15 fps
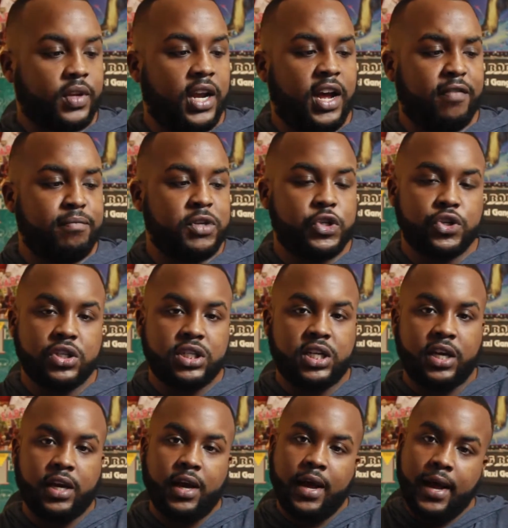I have my
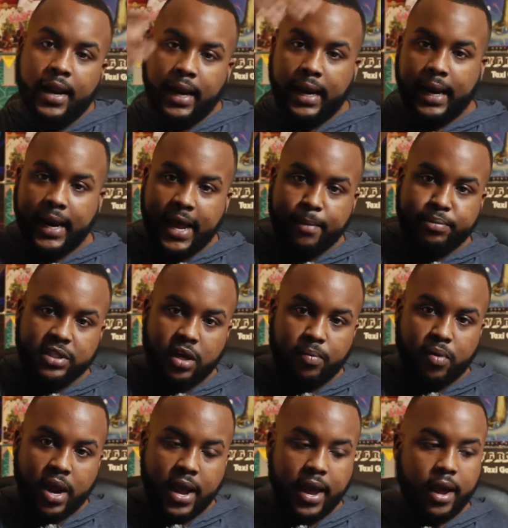trusty laptop
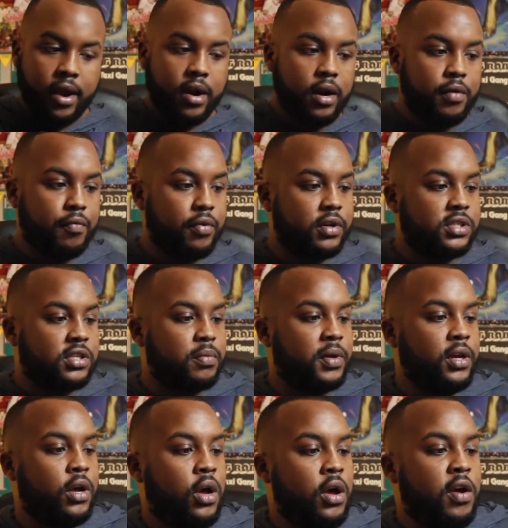right here in front of
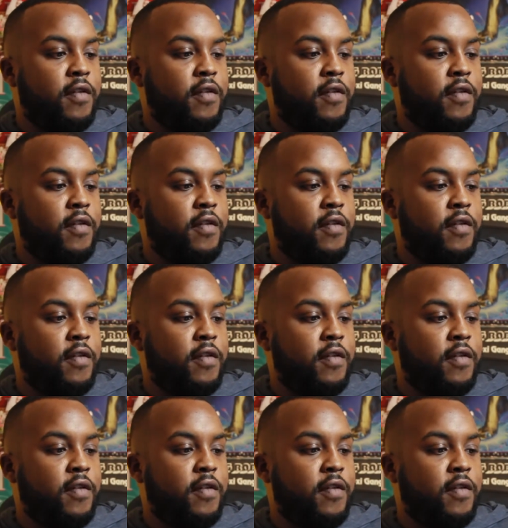me.